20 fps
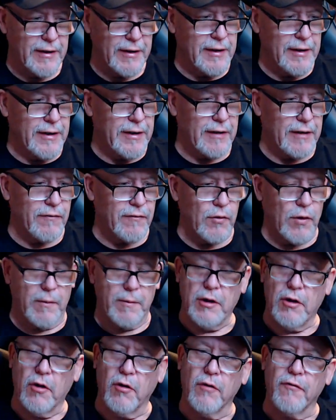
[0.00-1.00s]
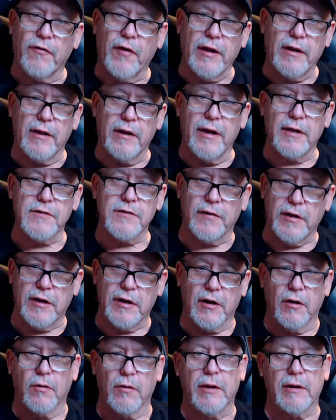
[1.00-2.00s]
And if you want to be notified of the next video,
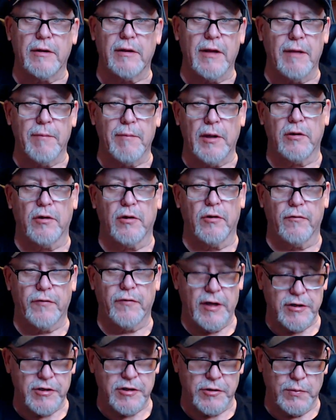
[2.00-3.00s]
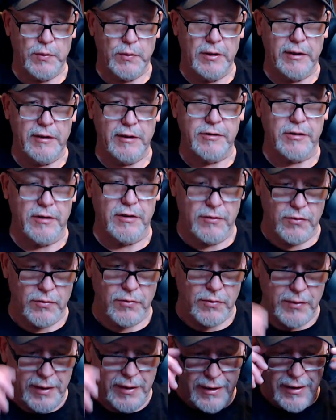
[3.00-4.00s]
hit that bell notification. We'll let you know.
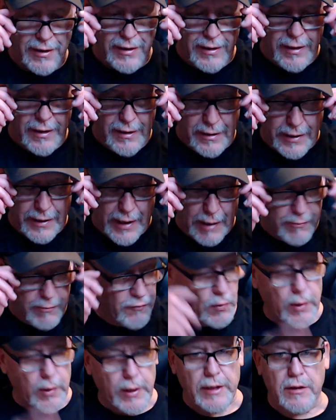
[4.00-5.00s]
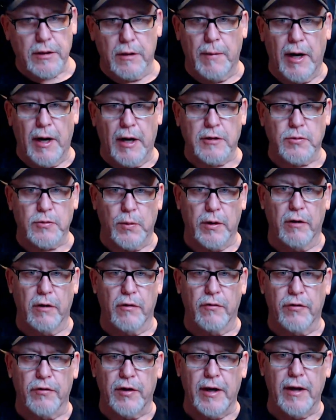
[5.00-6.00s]
Okay, before we get to the box, one other
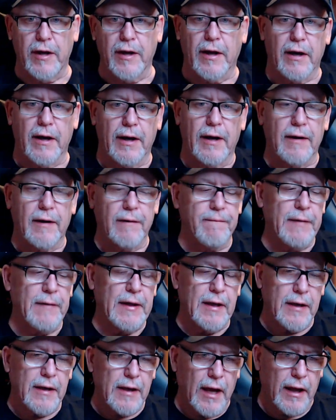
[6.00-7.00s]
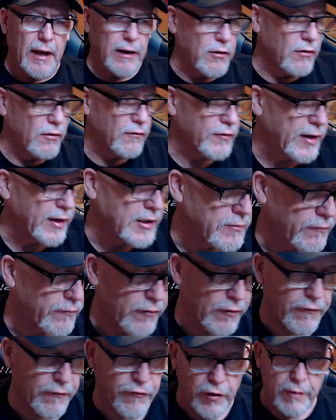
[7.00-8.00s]
thing. I got a notification from a
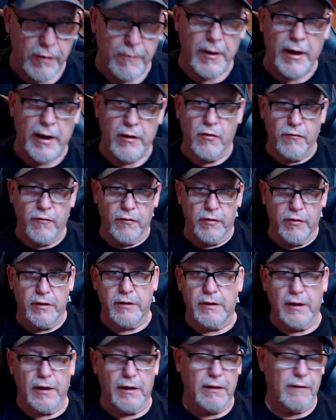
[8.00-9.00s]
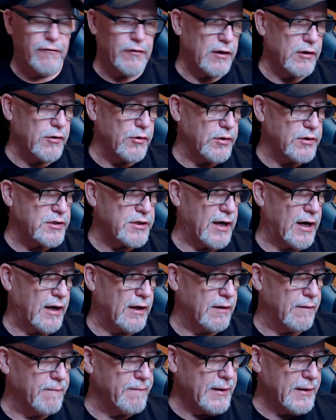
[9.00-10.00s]
friend of mine over at Funko
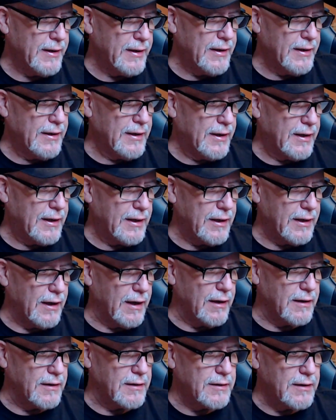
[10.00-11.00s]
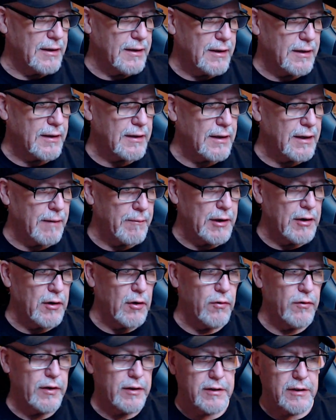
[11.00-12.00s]
Asylum. He let me know
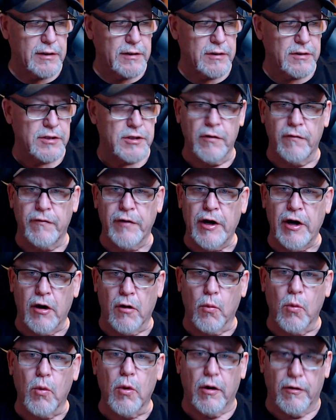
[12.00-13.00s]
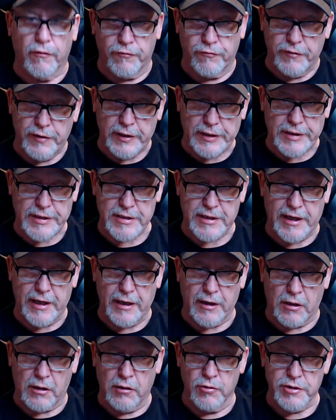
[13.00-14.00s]
that the Silver Hair Wolf is
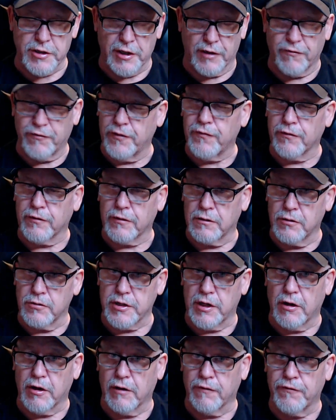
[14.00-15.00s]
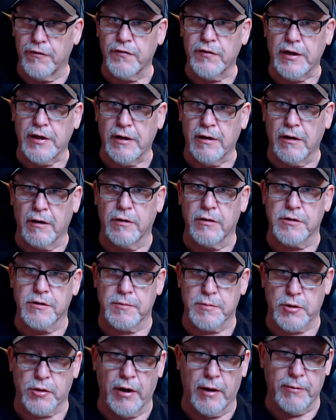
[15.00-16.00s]
closing on 1,500
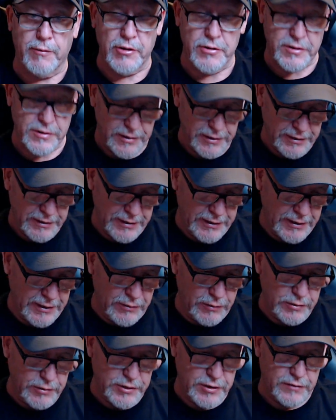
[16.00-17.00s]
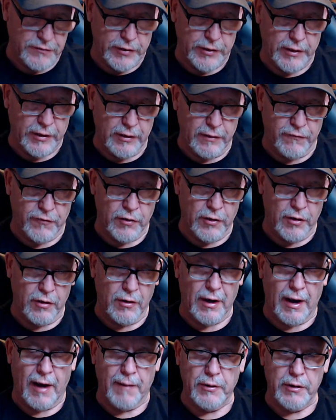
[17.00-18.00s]
subscribers, which is very good for her. I
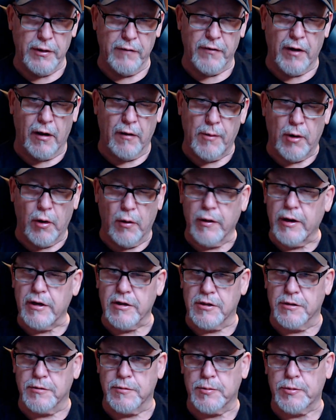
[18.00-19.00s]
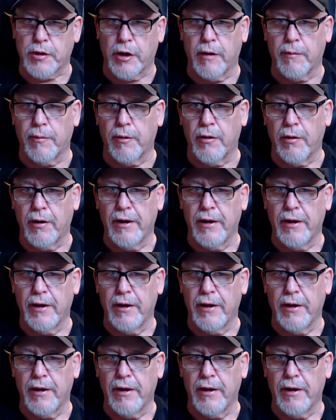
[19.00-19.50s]
believe I'm already a subscriber.